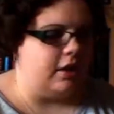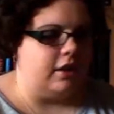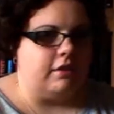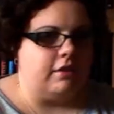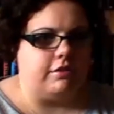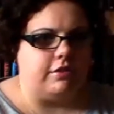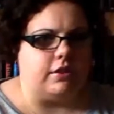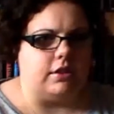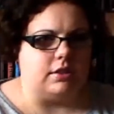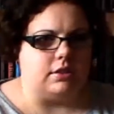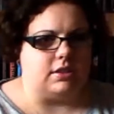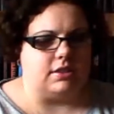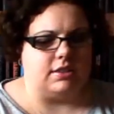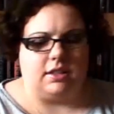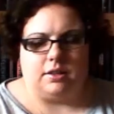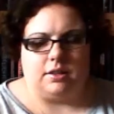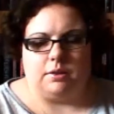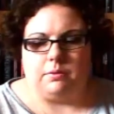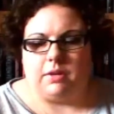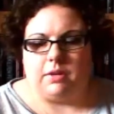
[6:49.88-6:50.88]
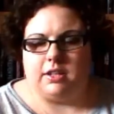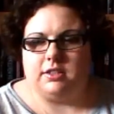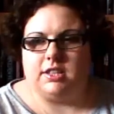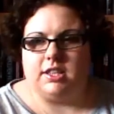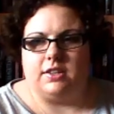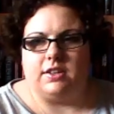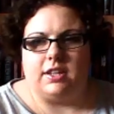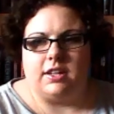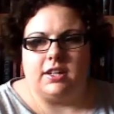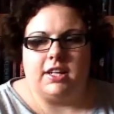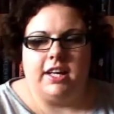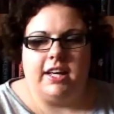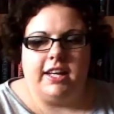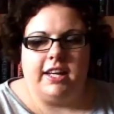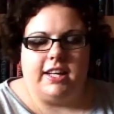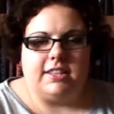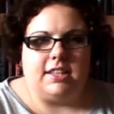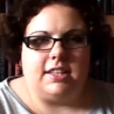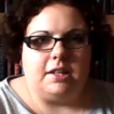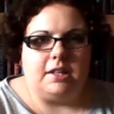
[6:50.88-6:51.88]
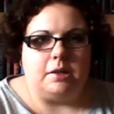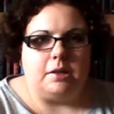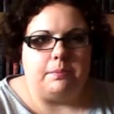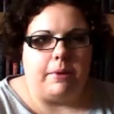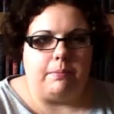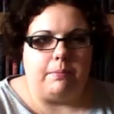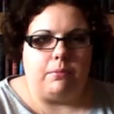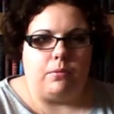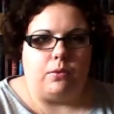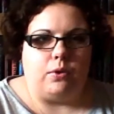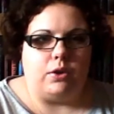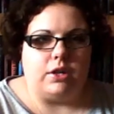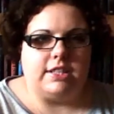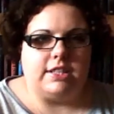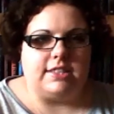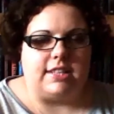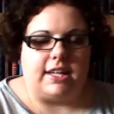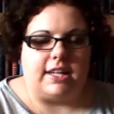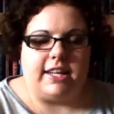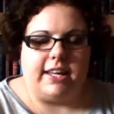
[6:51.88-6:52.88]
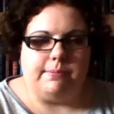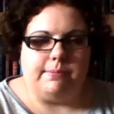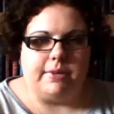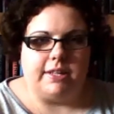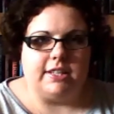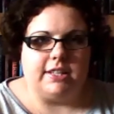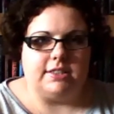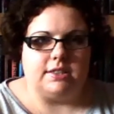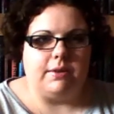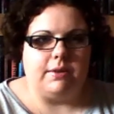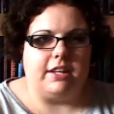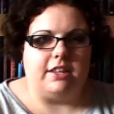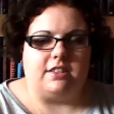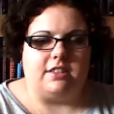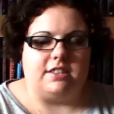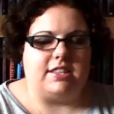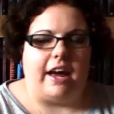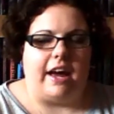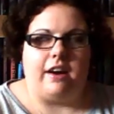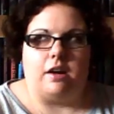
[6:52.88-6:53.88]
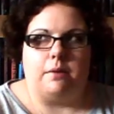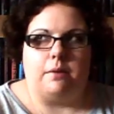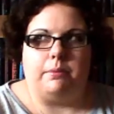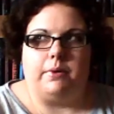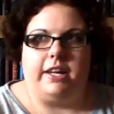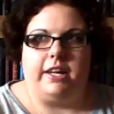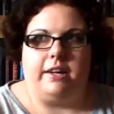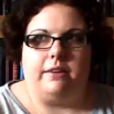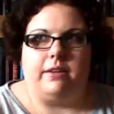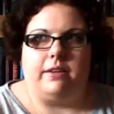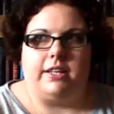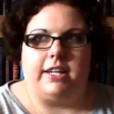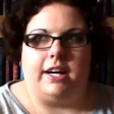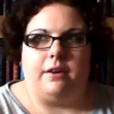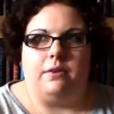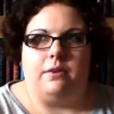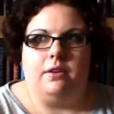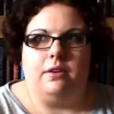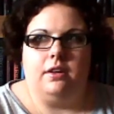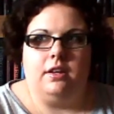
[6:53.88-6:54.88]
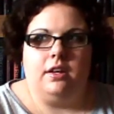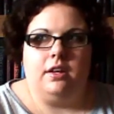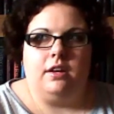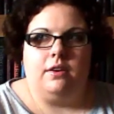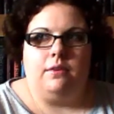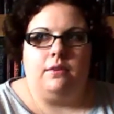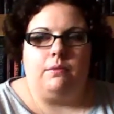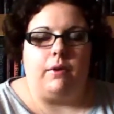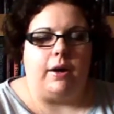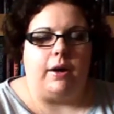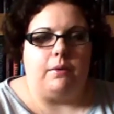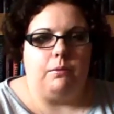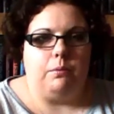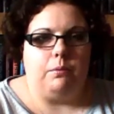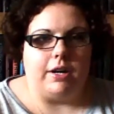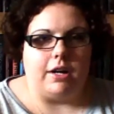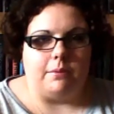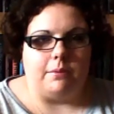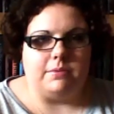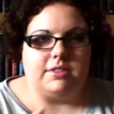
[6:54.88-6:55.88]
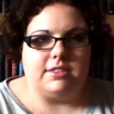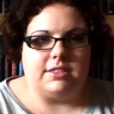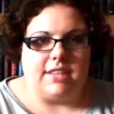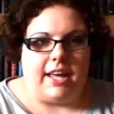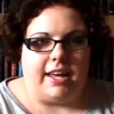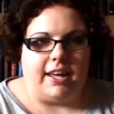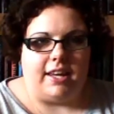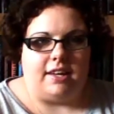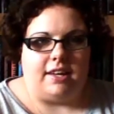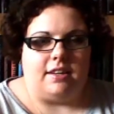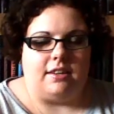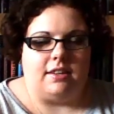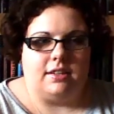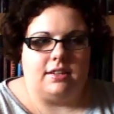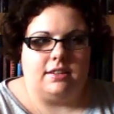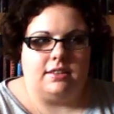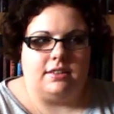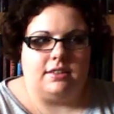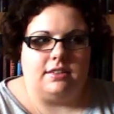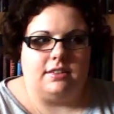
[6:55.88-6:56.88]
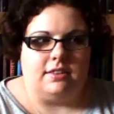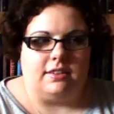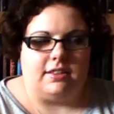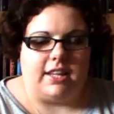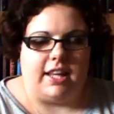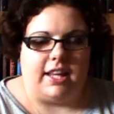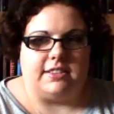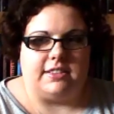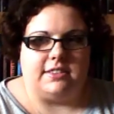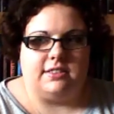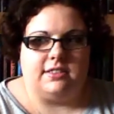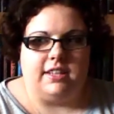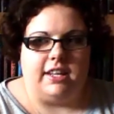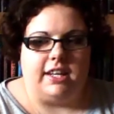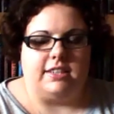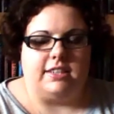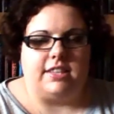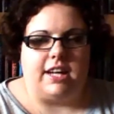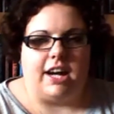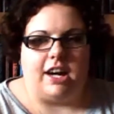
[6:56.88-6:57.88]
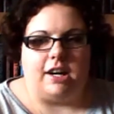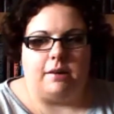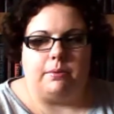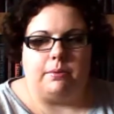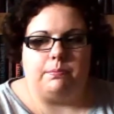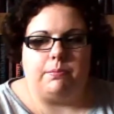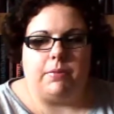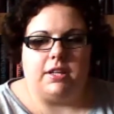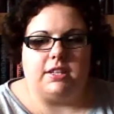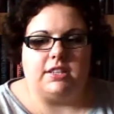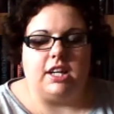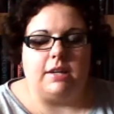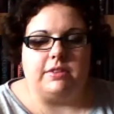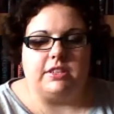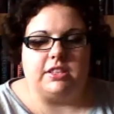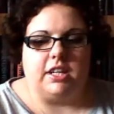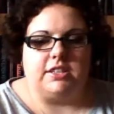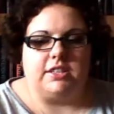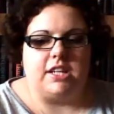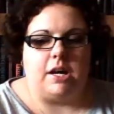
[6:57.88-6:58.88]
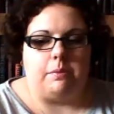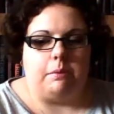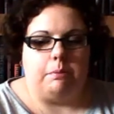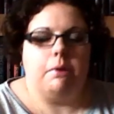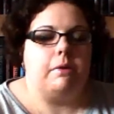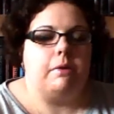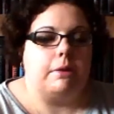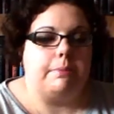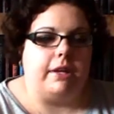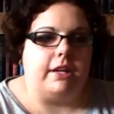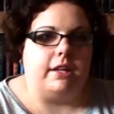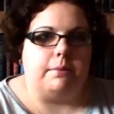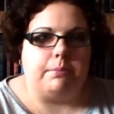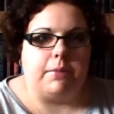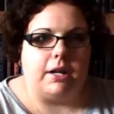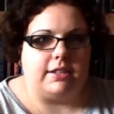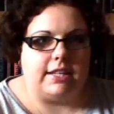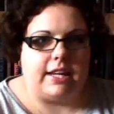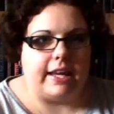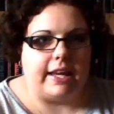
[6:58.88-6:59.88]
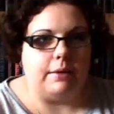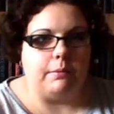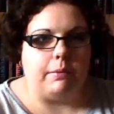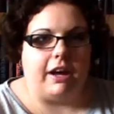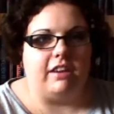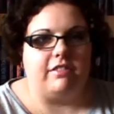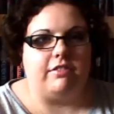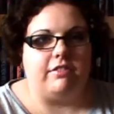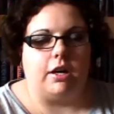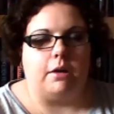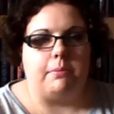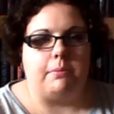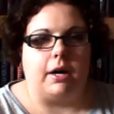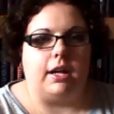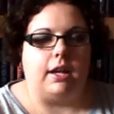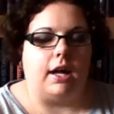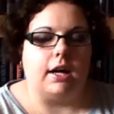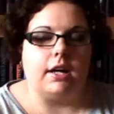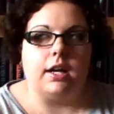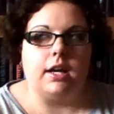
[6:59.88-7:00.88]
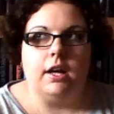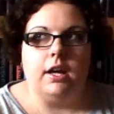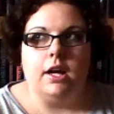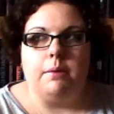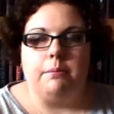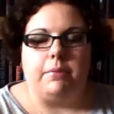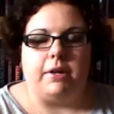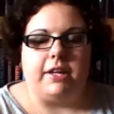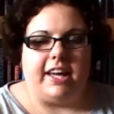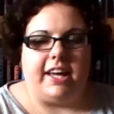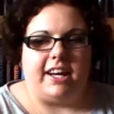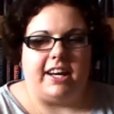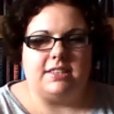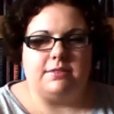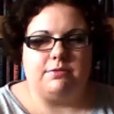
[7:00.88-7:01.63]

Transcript: for just a little while until it's a little bit more sunny, because the weather's terrible here right now. Well, when I'm saying this, it's terrible. By the time this goes up, we'll probably be in a bloody heat wave now, my luck. But yeah, it's